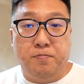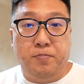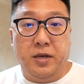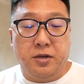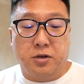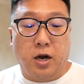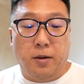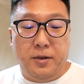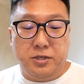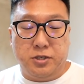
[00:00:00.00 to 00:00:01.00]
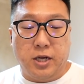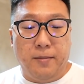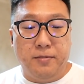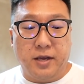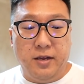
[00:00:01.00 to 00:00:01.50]
big garbage
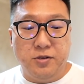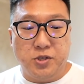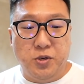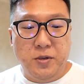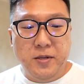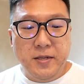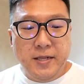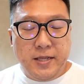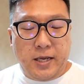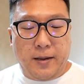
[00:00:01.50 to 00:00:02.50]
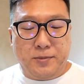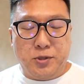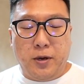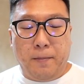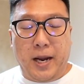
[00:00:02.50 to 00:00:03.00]
dump again also. Yep,
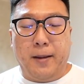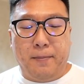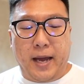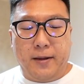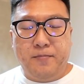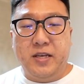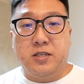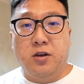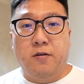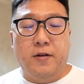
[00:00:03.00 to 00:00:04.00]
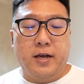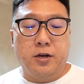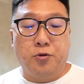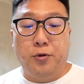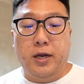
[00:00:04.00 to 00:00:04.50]
so a black bag instead of like a
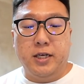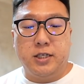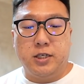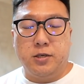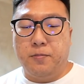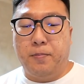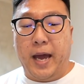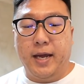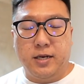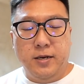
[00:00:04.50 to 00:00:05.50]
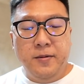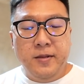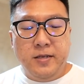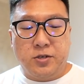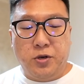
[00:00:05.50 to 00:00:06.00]
greenish bag.
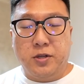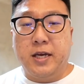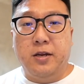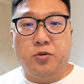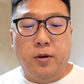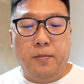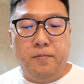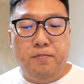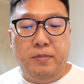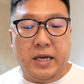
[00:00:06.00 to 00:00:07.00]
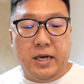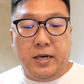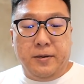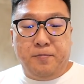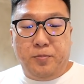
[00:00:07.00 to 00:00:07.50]
It's going to turn into a
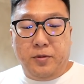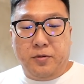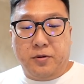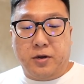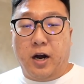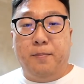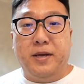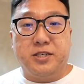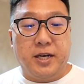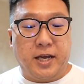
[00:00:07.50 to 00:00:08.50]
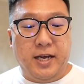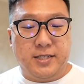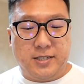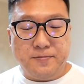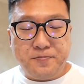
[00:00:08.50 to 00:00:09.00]
bigger garbage, I
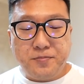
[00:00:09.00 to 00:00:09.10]
guess.